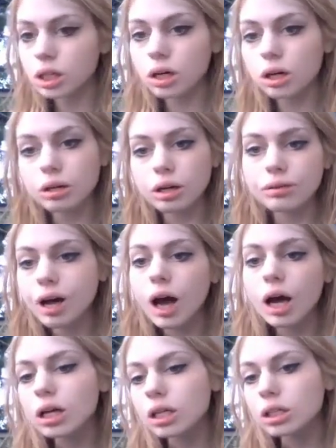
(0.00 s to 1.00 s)
going
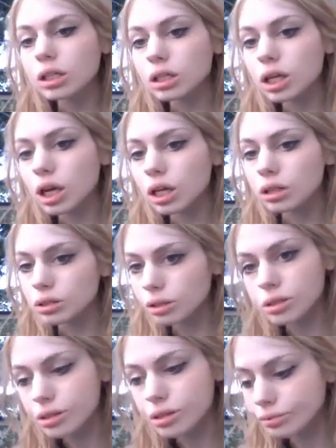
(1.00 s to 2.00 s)
back and
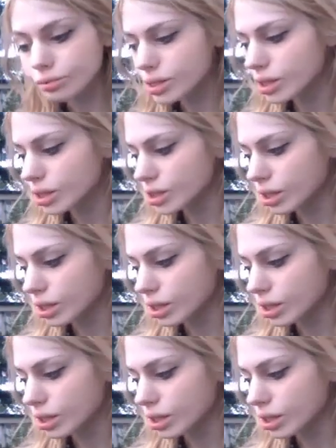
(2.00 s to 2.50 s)
going to the basics.